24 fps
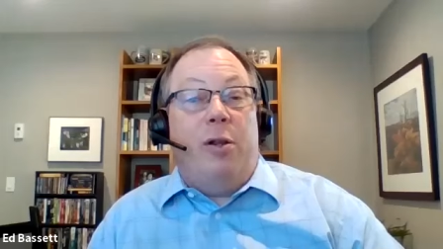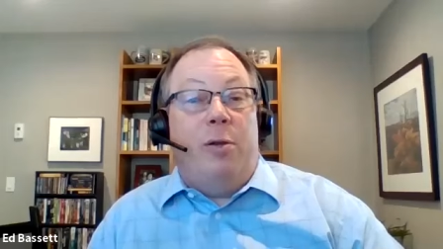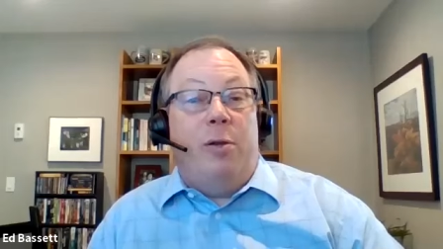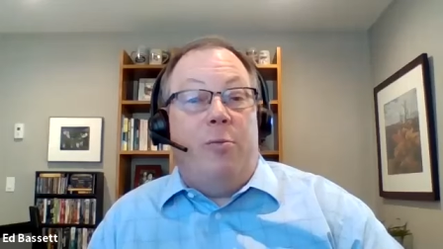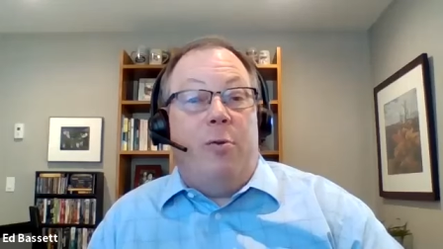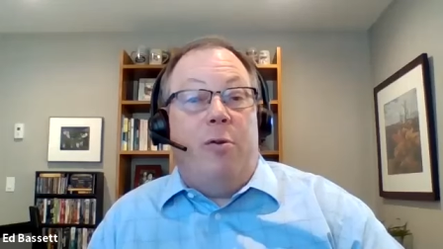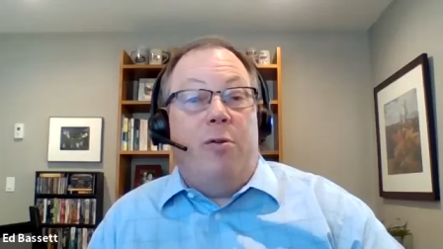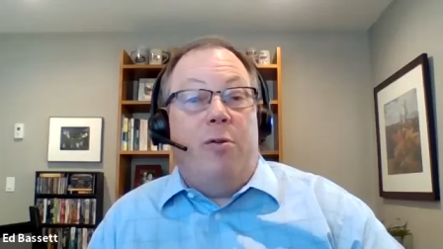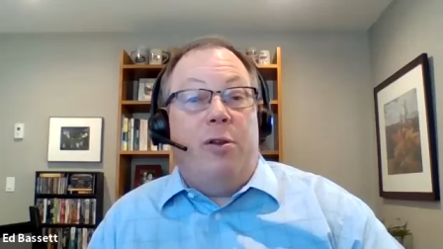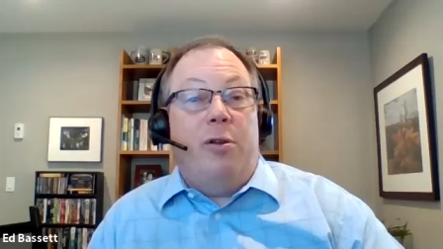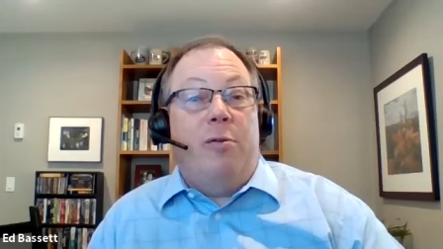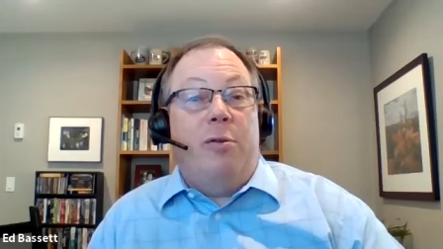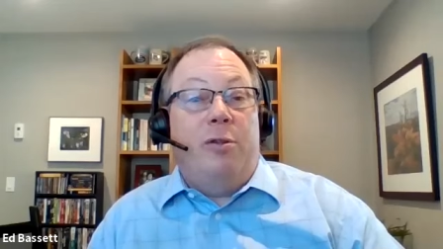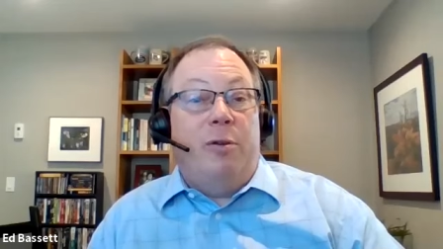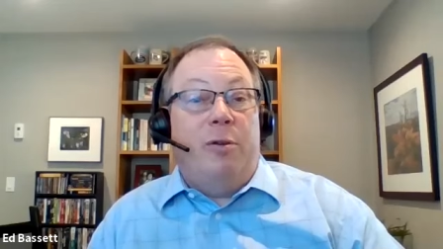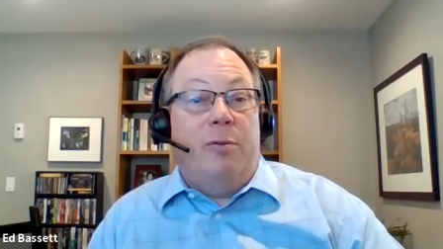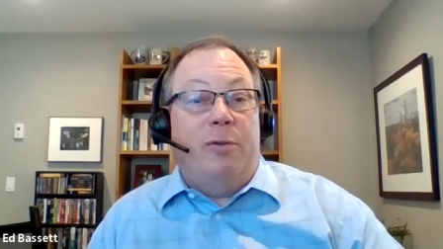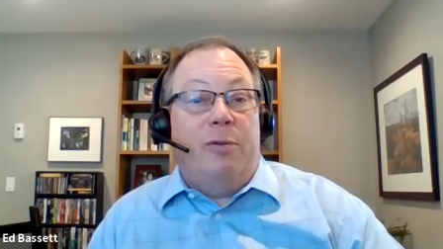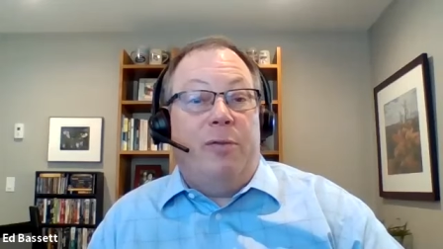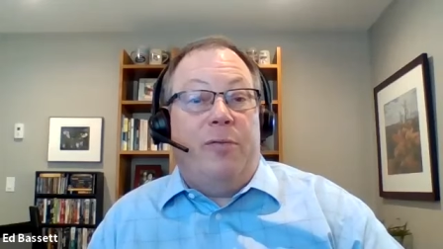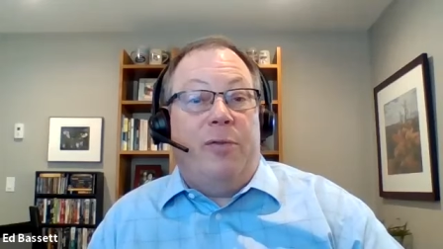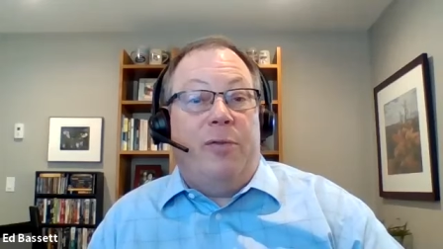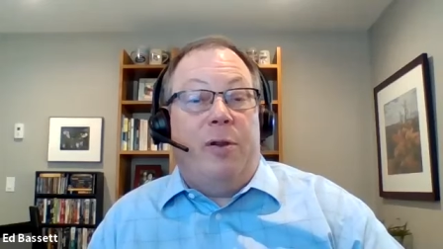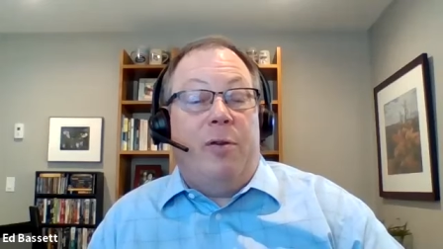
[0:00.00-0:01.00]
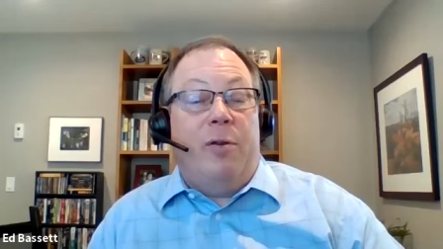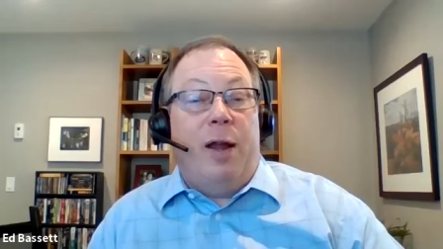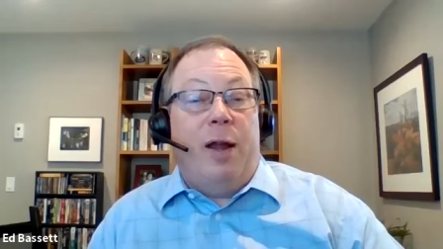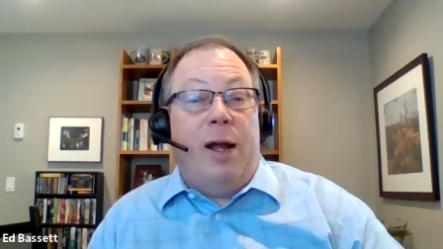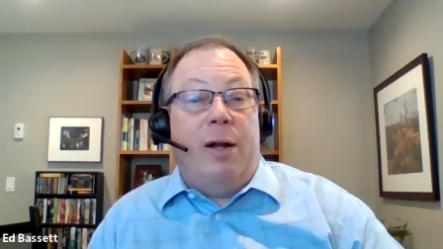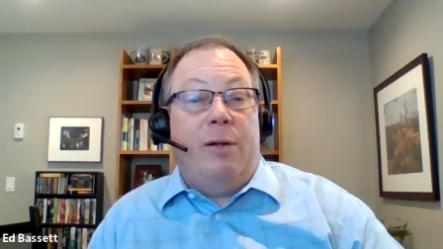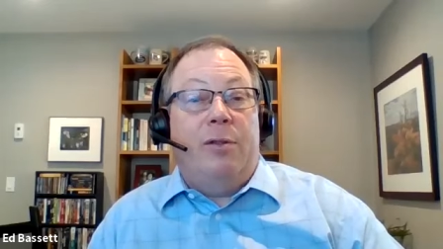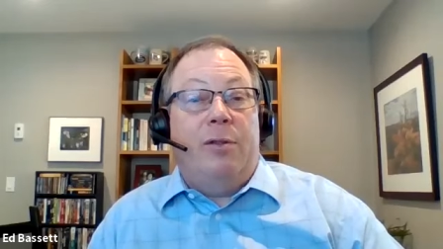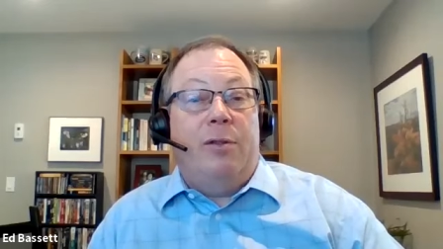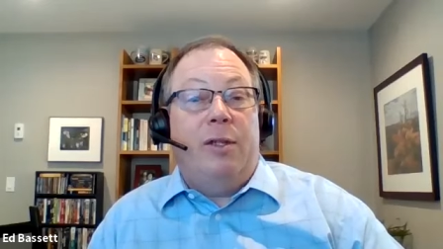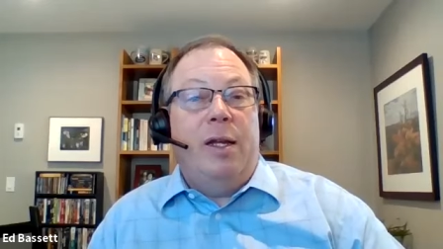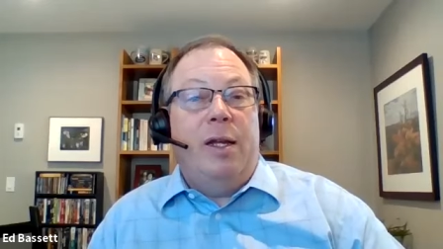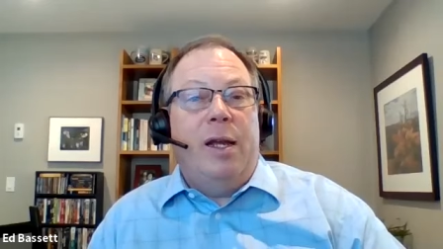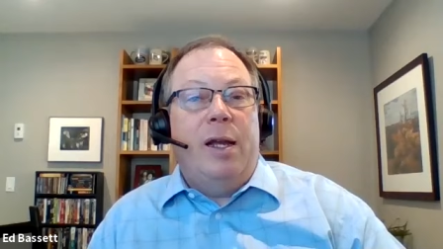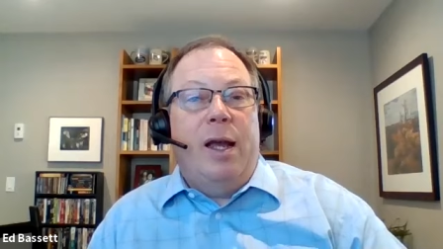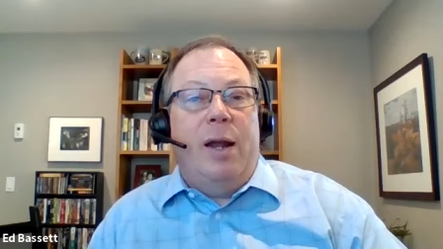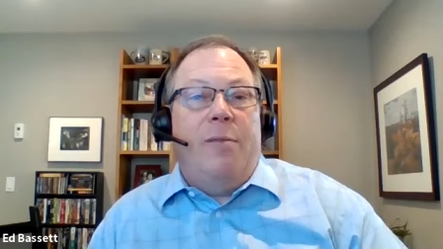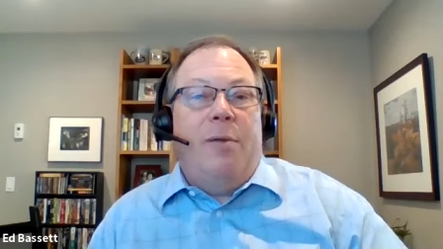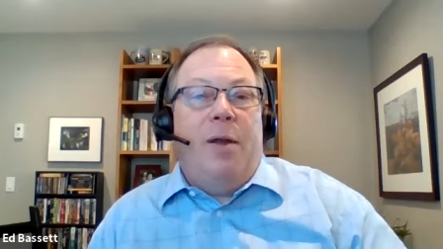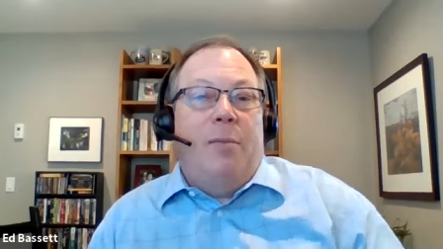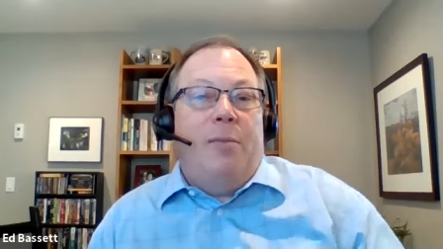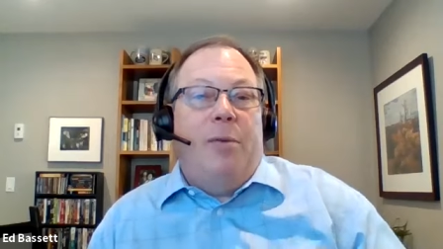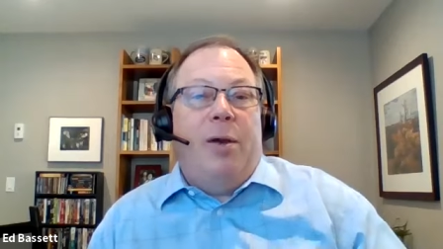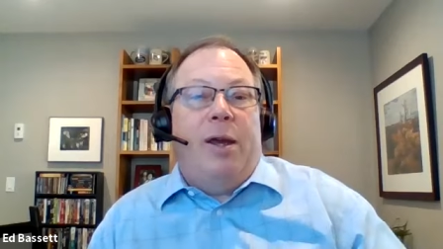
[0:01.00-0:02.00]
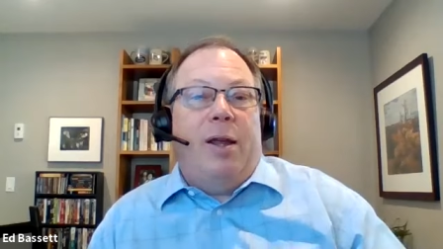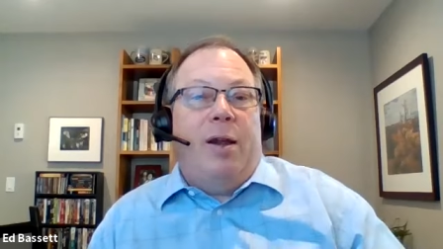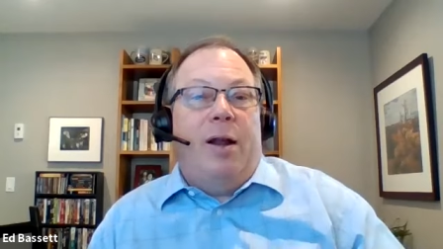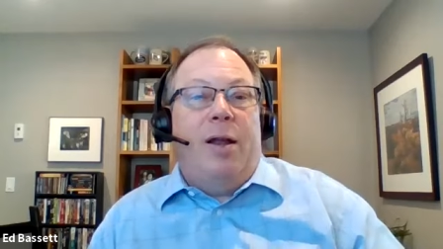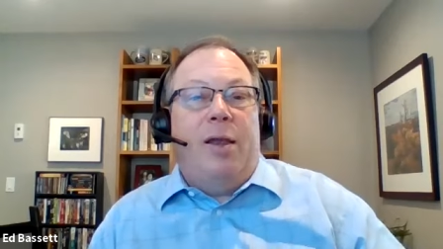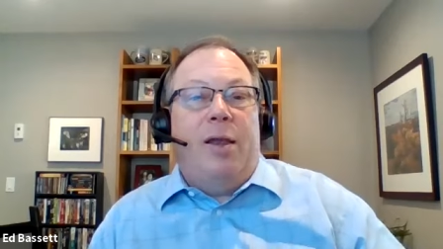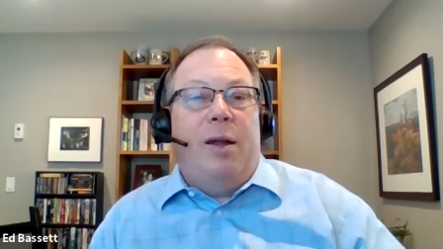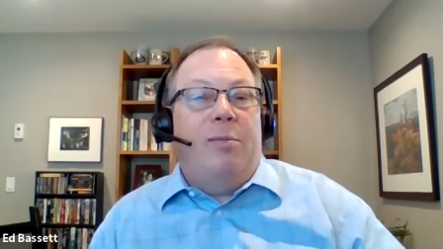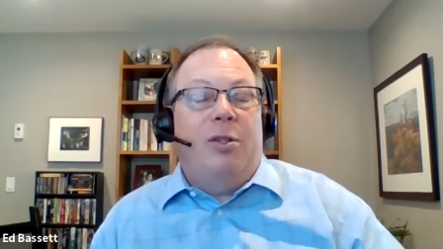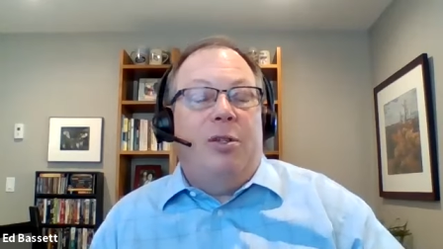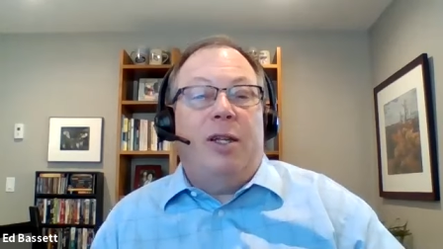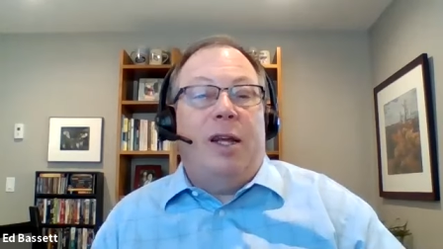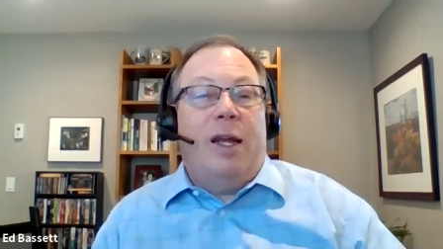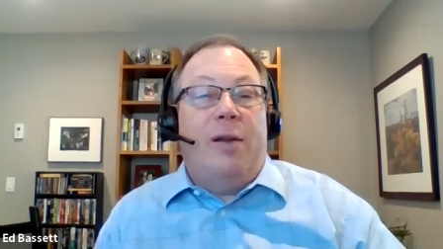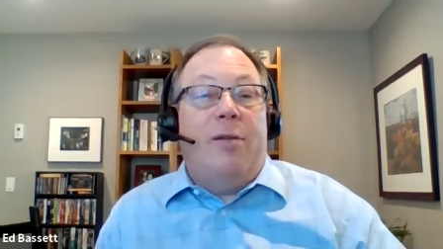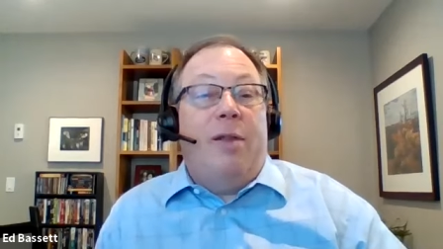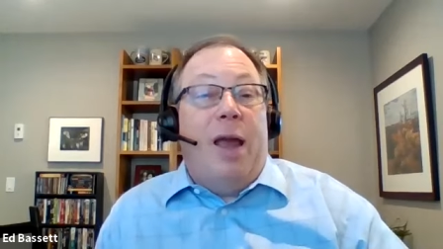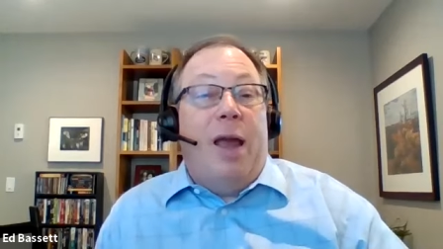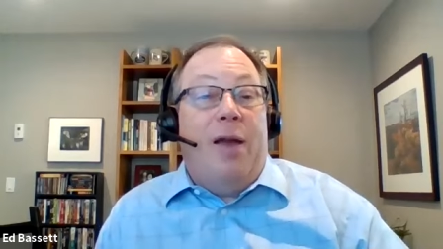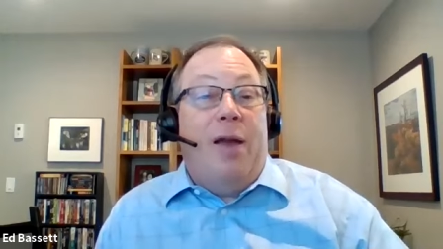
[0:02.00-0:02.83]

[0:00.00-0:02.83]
and won't do in terms of flow downs, and I'm, I'm picking on them just again.